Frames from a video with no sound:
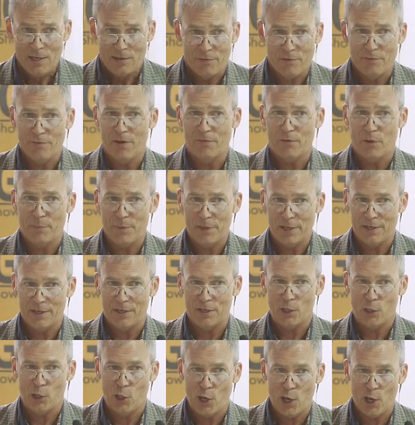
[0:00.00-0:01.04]
If you've ever been
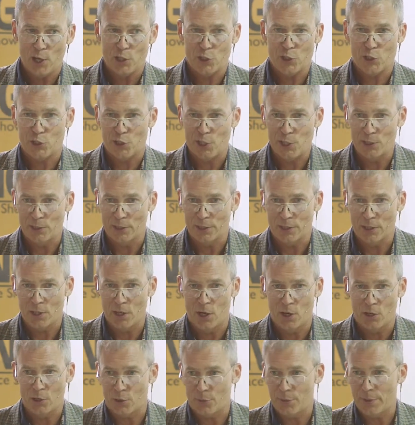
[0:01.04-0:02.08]
in a large steel and
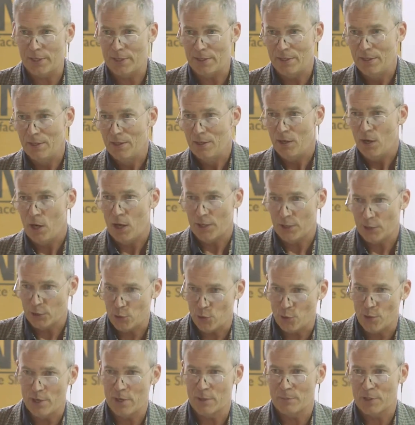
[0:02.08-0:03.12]
concrete
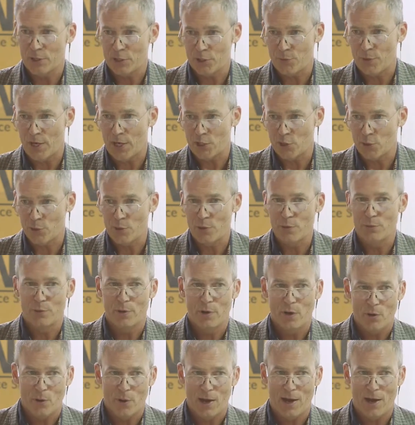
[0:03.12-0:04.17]
auditorium or structure, you
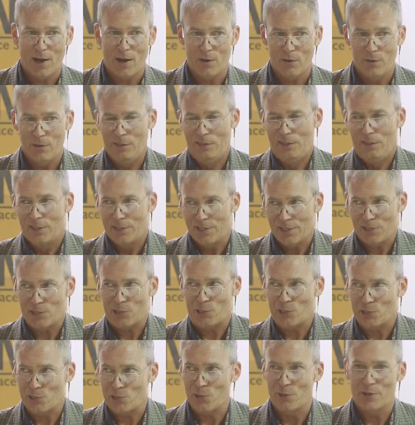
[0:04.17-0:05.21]
know how
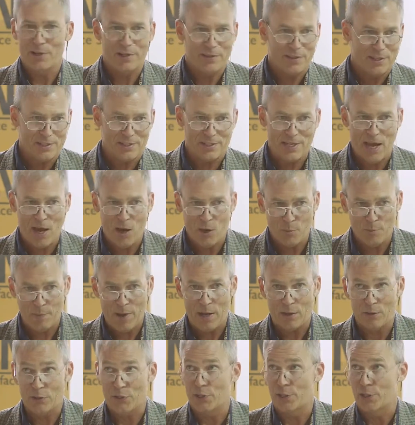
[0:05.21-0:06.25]
disconcerting the sound
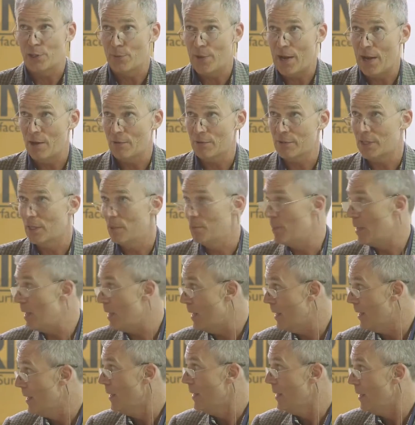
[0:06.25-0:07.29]
bouncing around can
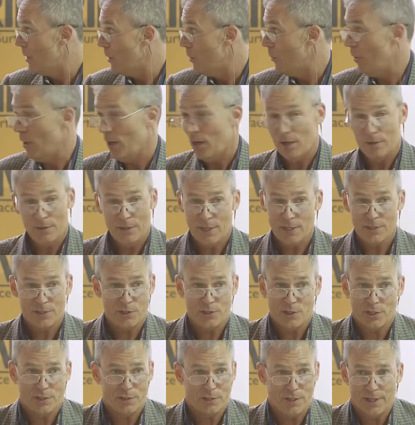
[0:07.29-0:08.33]
be. Well, it's
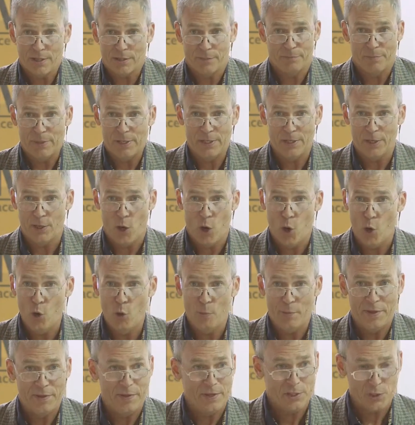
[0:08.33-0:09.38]
just like being in a
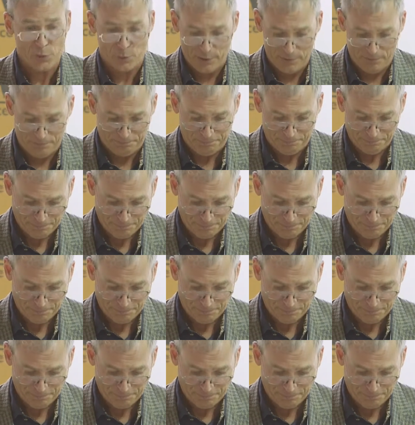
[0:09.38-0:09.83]
home in this one.